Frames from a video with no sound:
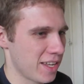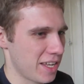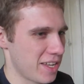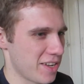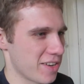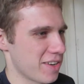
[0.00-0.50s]

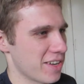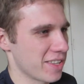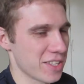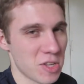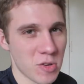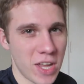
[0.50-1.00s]
Here in
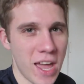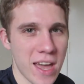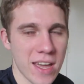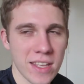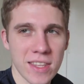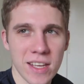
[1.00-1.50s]
the
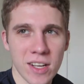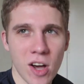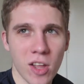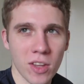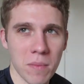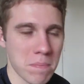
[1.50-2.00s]
UK they
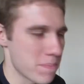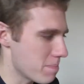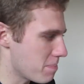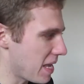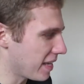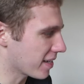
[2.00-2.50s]
call them
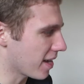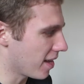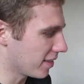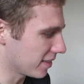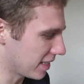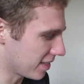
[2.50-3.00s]
bank
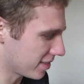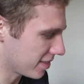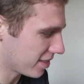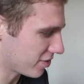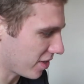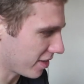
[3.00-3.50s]
holidays.
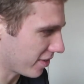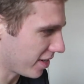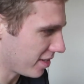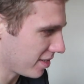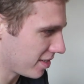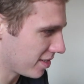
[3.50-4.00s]
That's right, right?